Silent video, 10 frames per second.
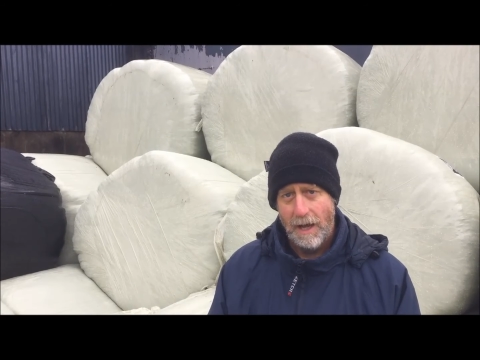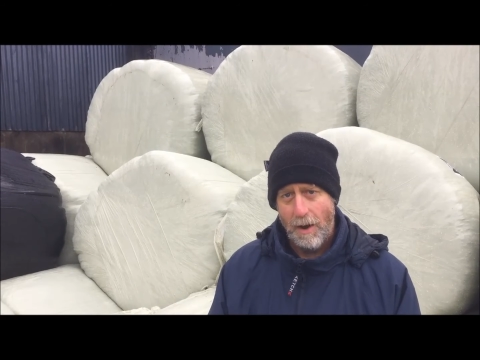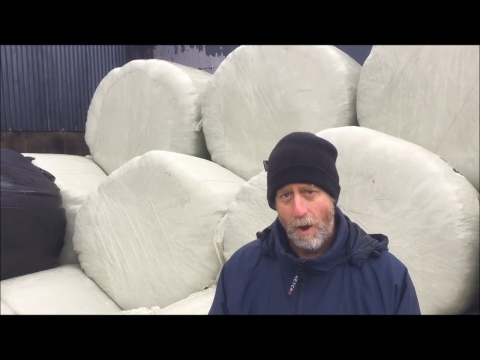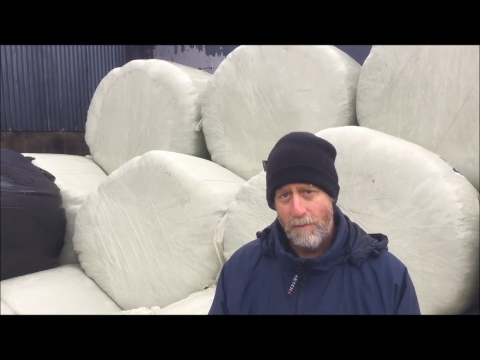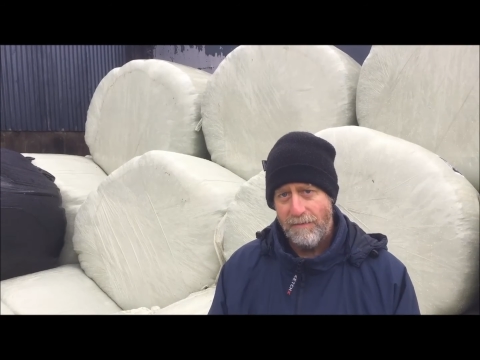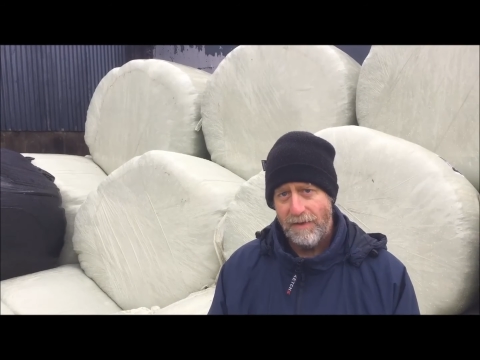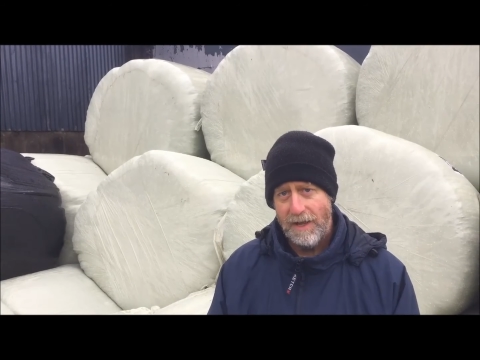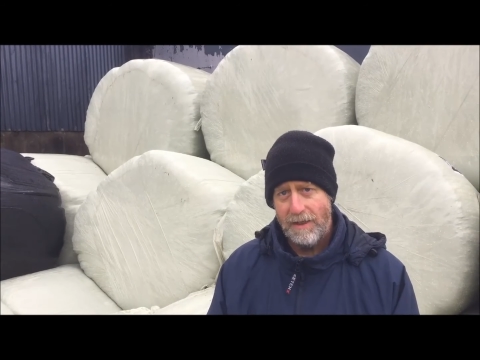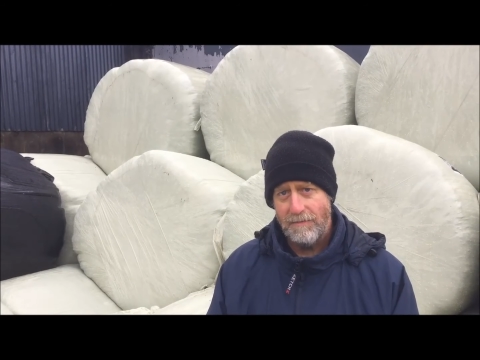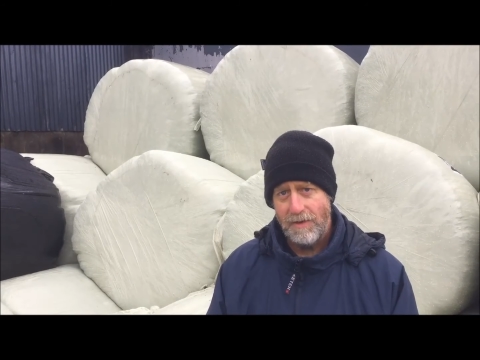And
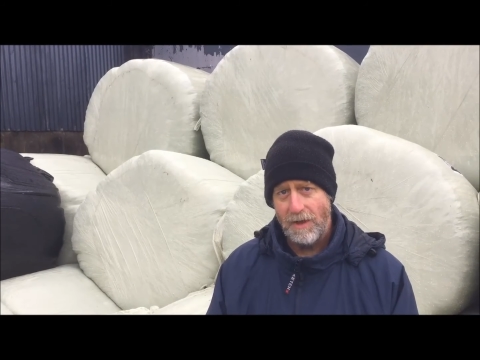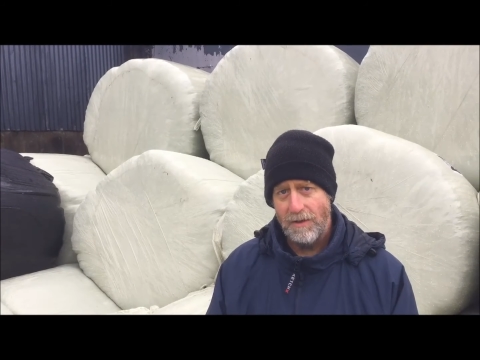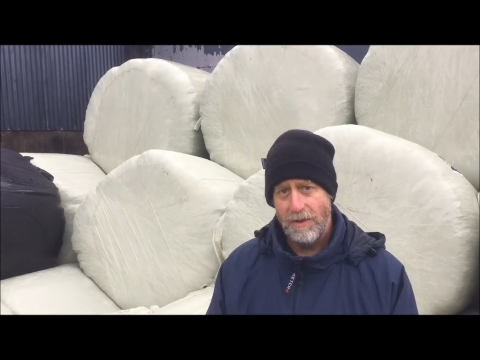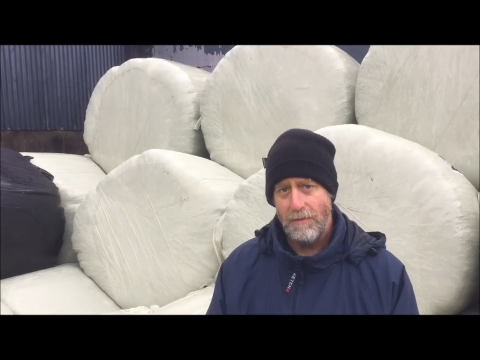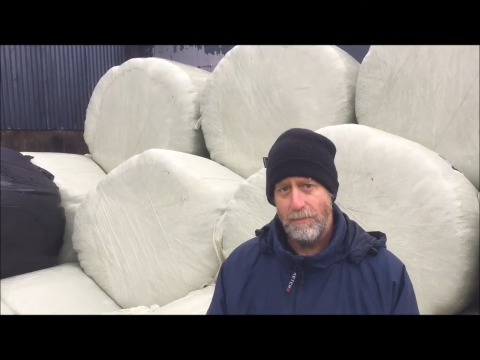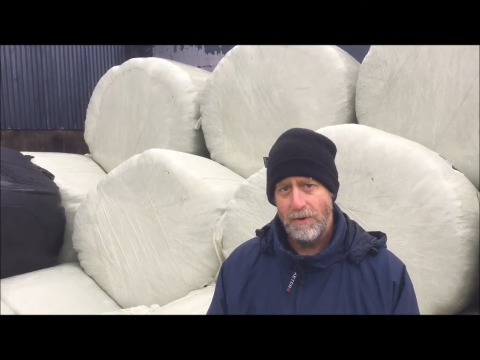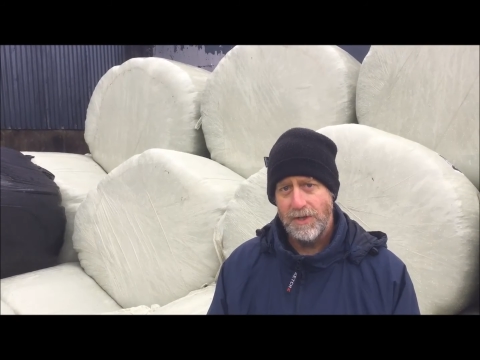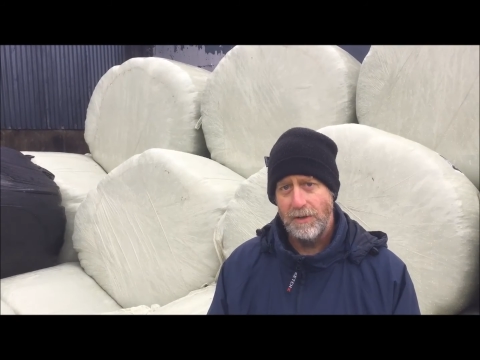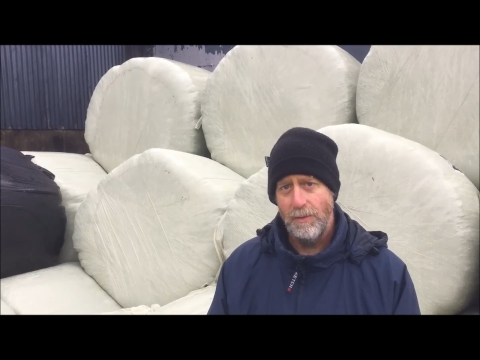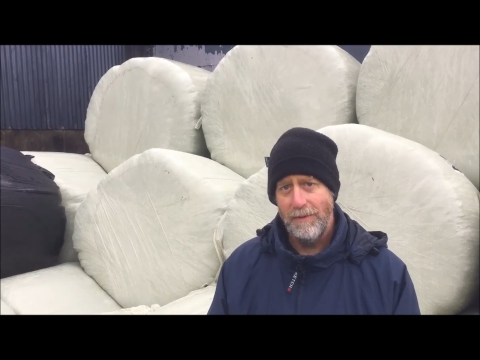hopefully the results of this
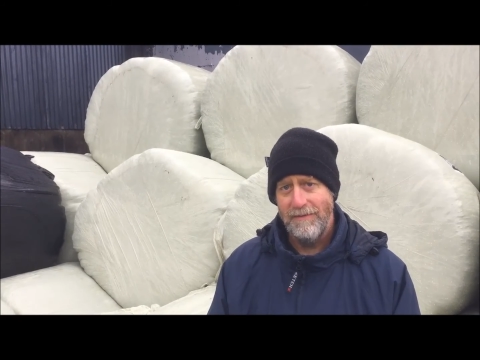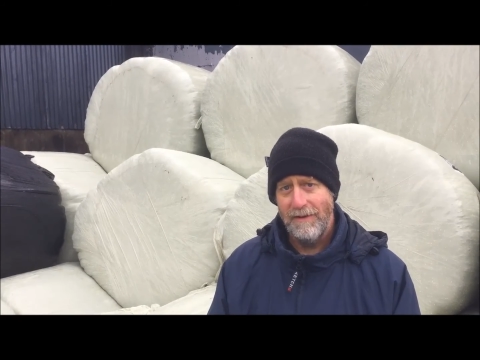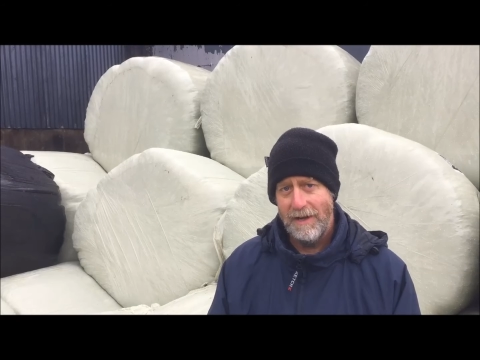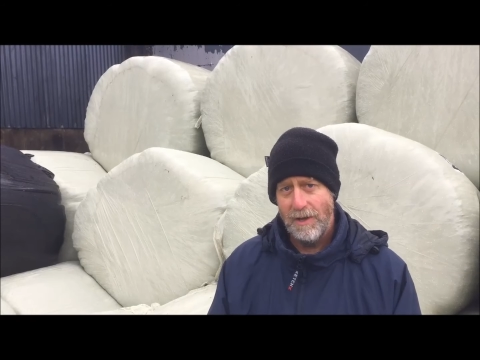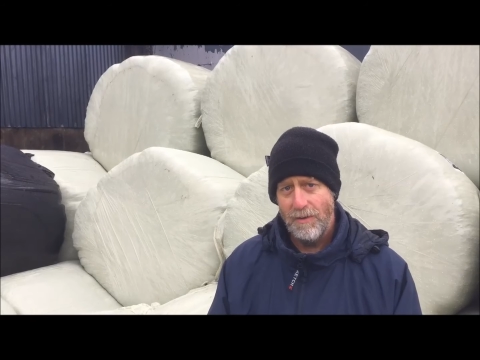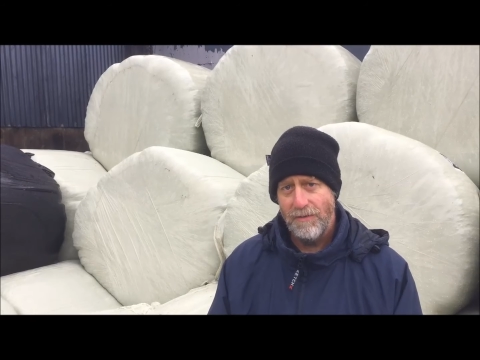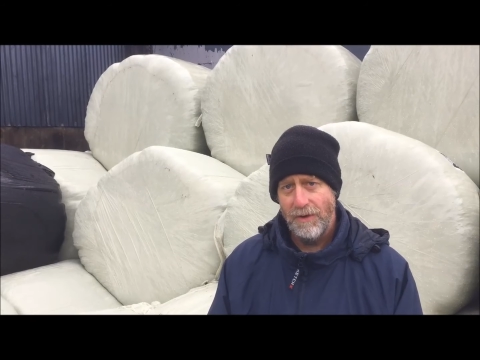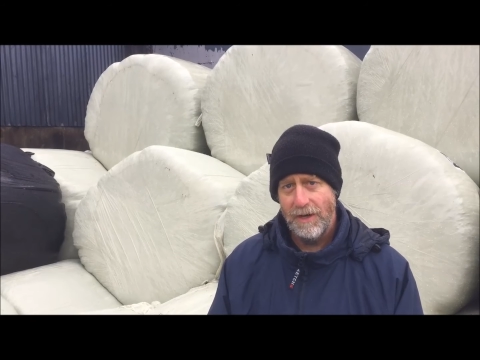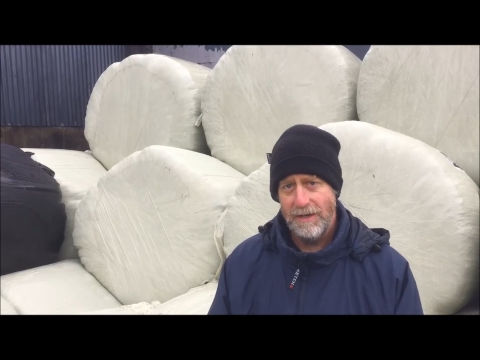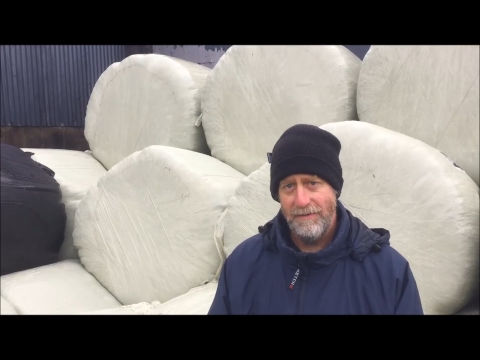project will be very
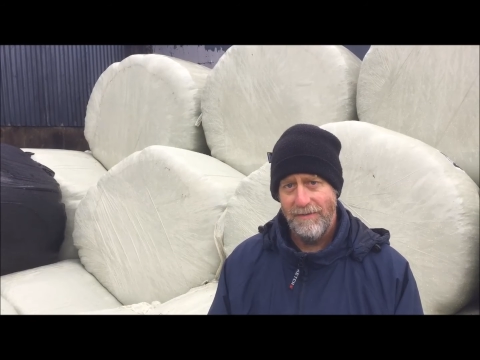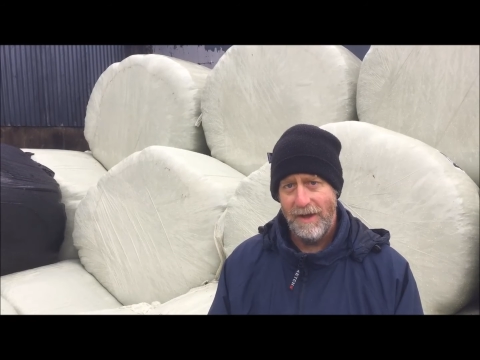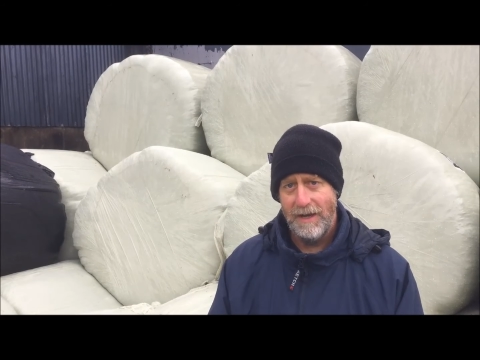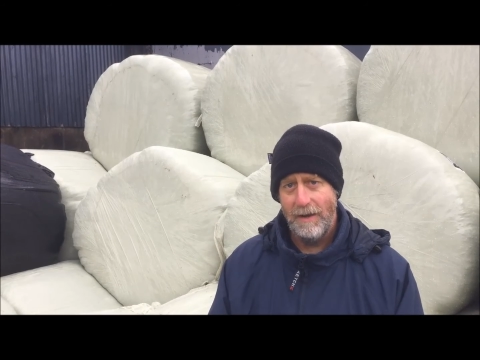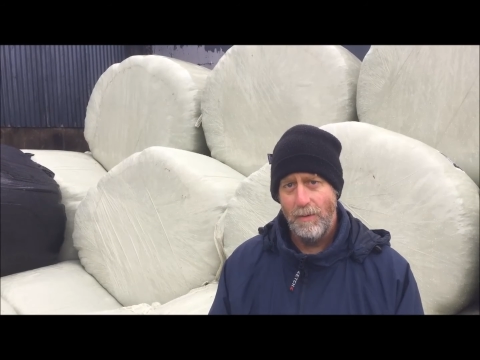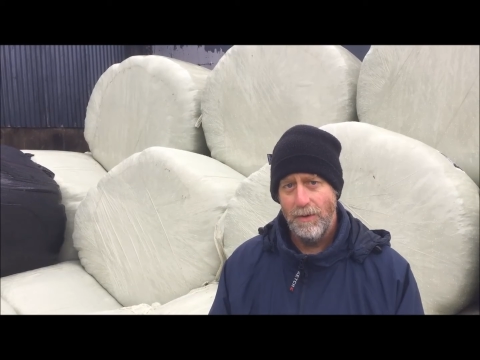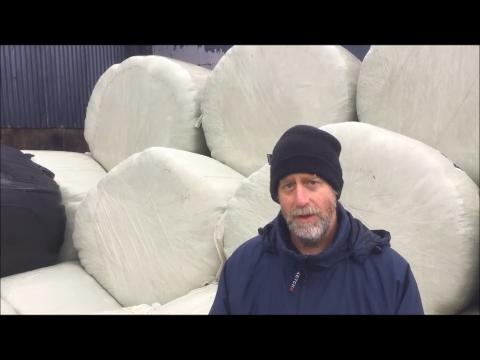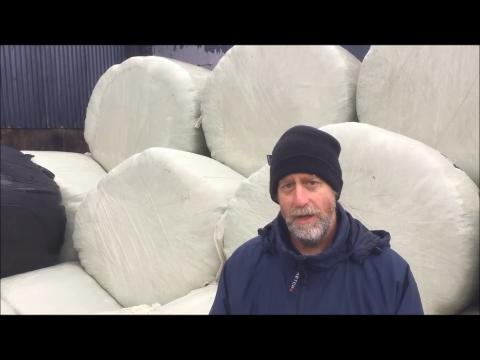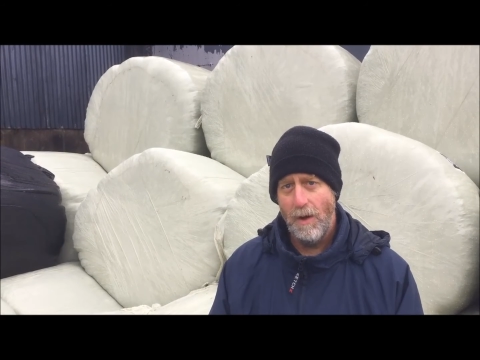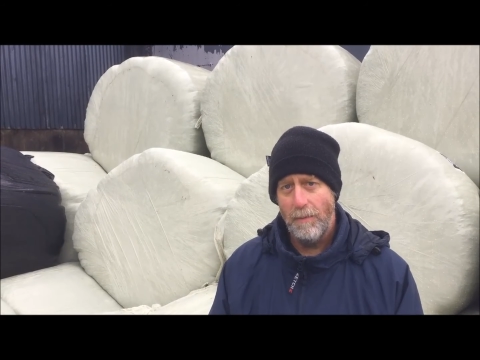useful in defining what
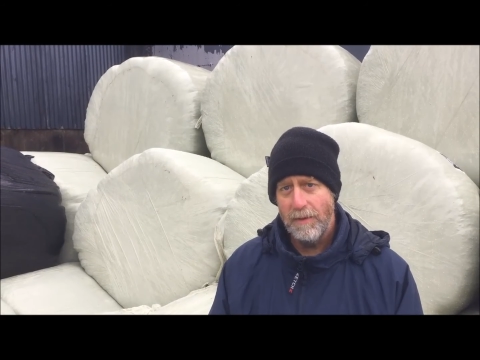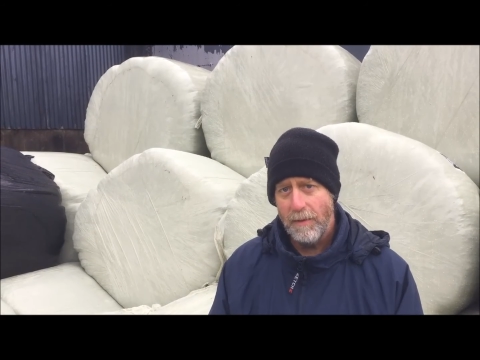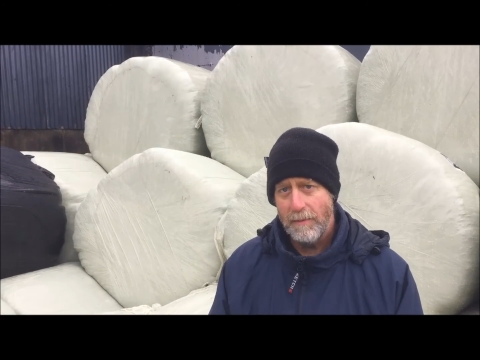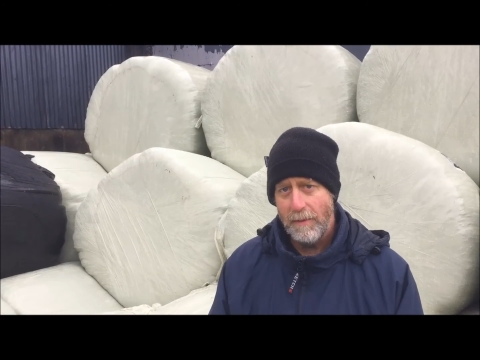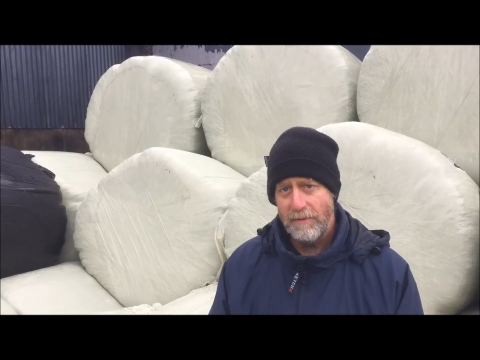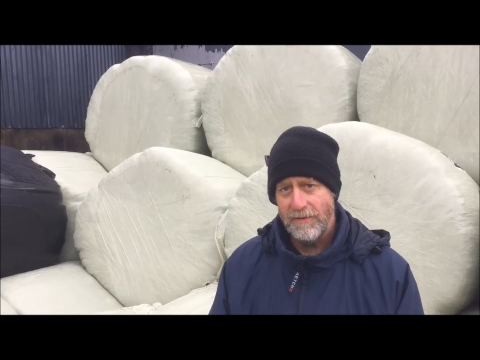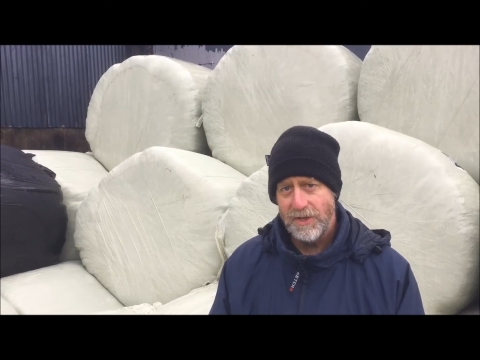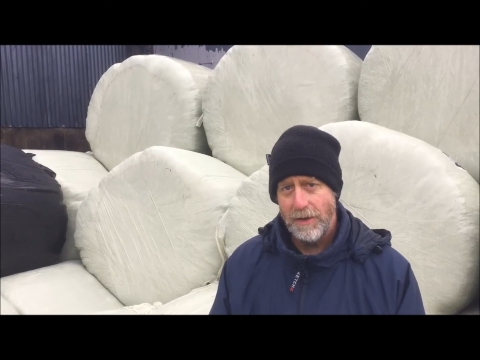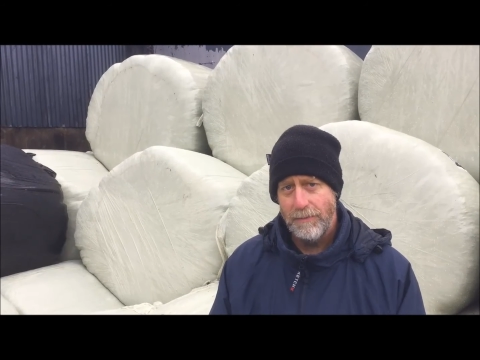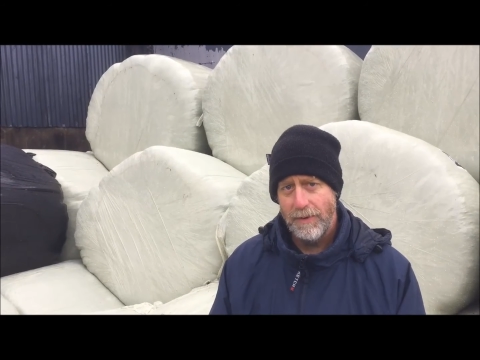the optimum number of sheep